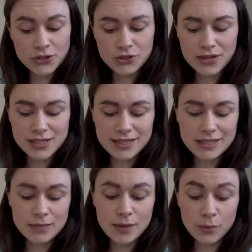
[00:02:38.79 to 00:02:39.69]
and try to
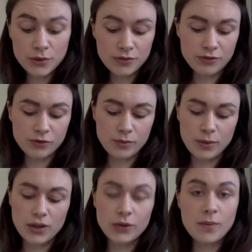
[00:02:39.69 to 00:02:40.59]
steal my boyfriend from me
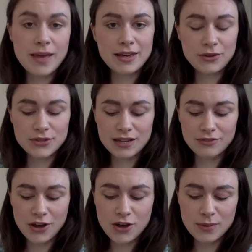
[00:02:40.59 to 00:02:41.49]
while you were making yourself
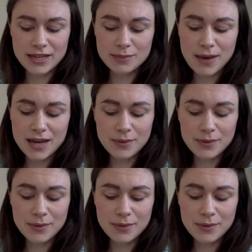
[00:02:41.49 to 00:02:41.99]
at home in his bed,